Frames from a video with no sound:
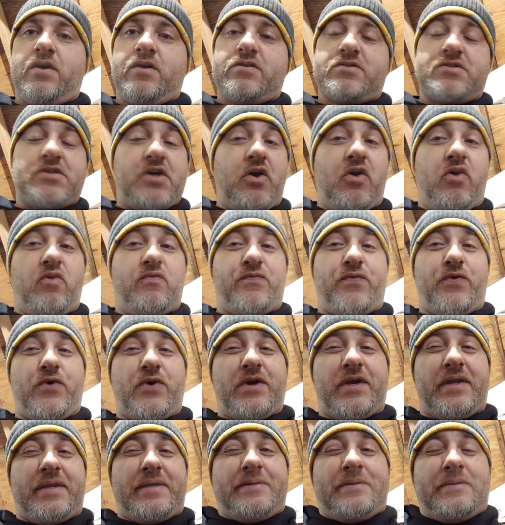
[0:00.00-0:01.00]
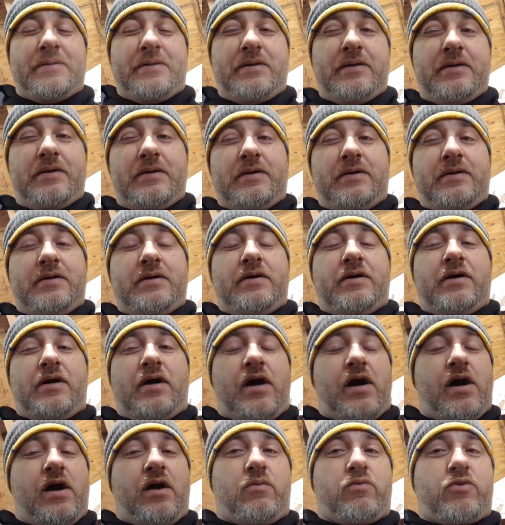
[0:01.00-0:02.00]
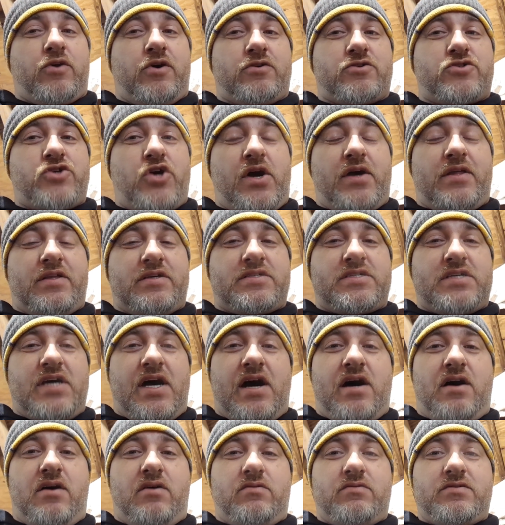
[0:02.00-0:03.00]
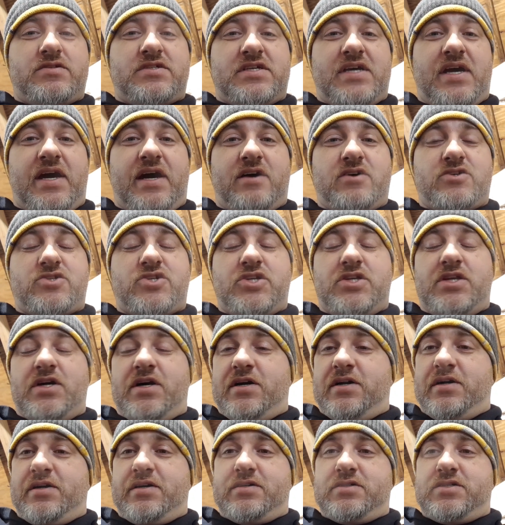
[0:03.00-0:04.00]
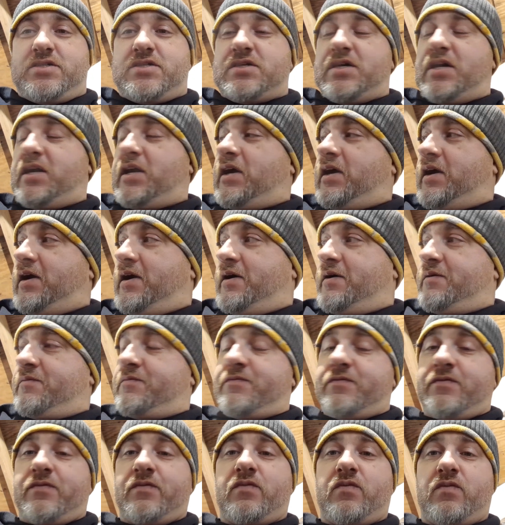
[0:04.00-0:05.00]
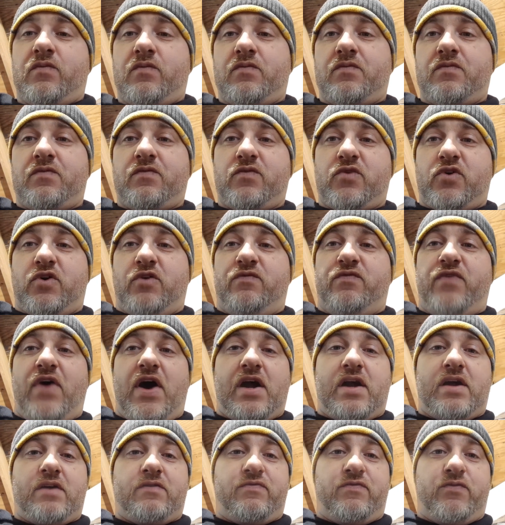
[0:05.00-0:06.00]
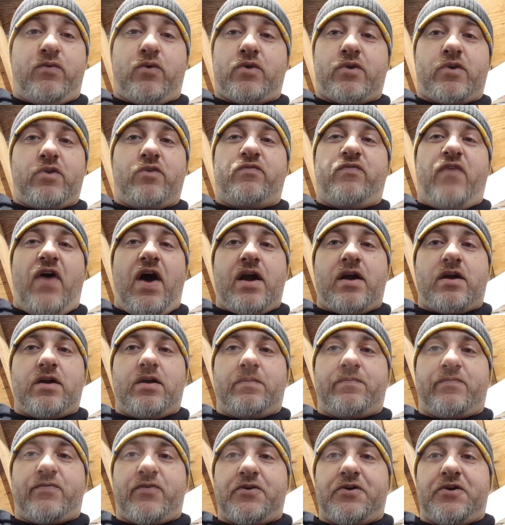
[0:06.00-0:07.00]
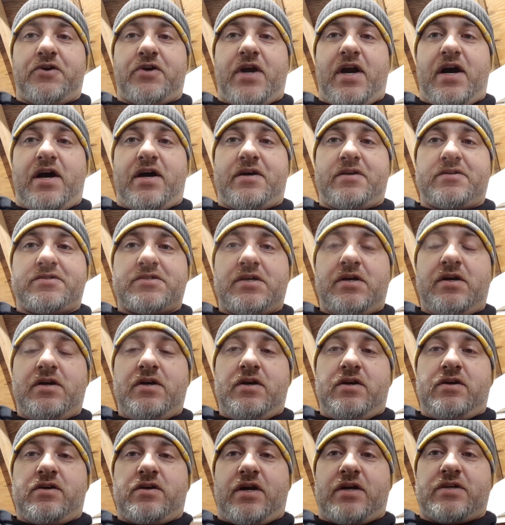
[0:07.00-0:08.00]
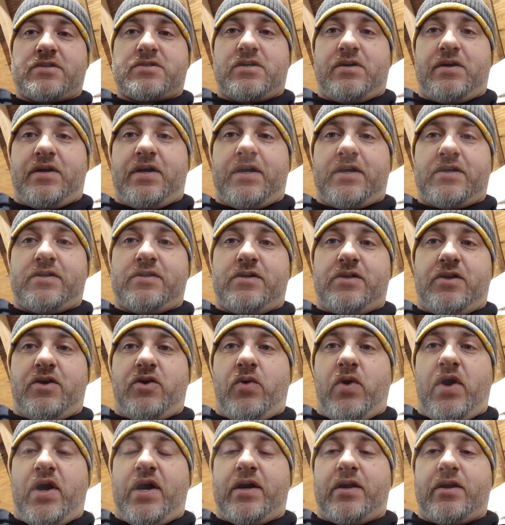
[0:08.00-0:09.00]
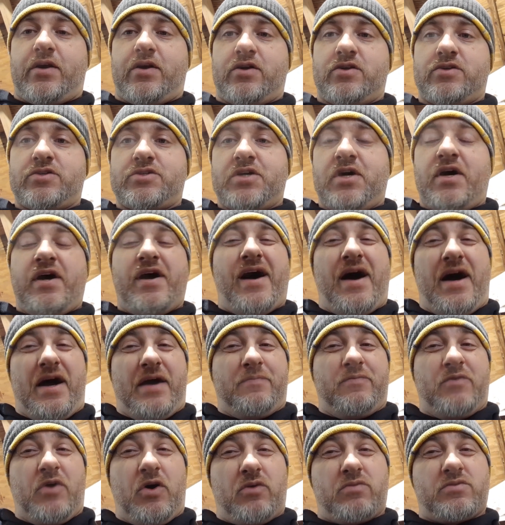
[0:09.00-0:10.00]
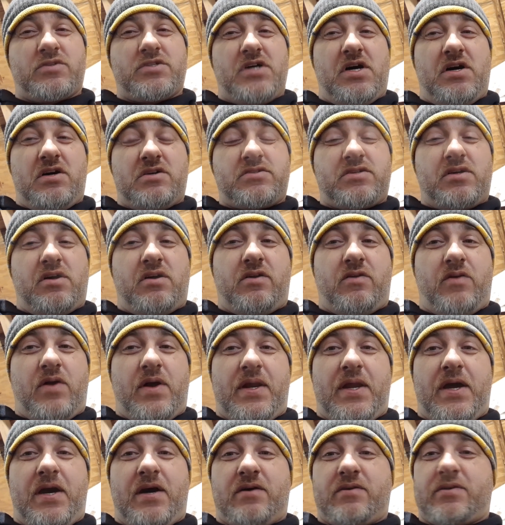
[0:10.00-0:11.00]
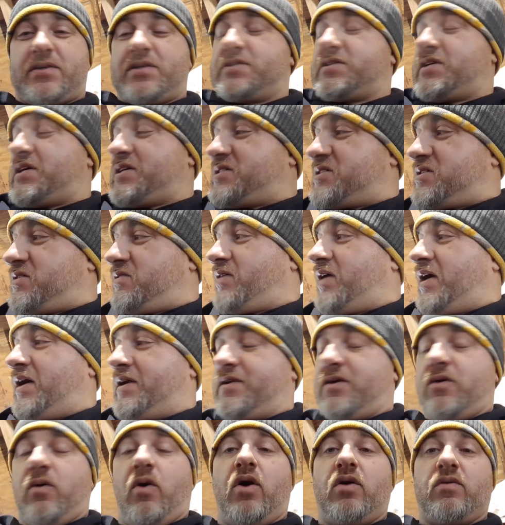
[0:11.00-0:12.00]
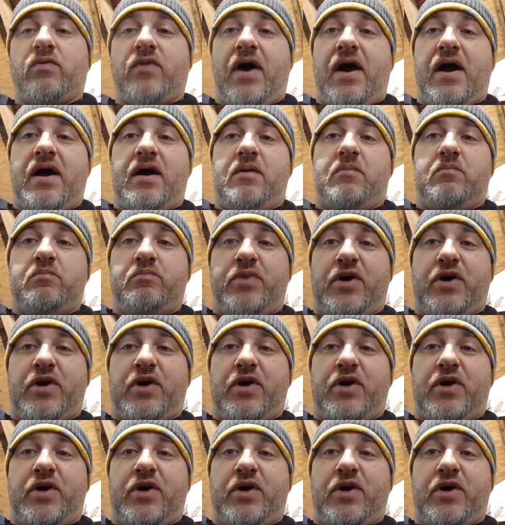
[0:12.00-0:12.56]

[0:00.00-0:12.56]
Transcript: So hopefully we're gonna try this out, see how she does, and we're gonna fire up for you guys. You guys gonna hear the new headers. I have no exhaust on it right now because I still gotta do all that.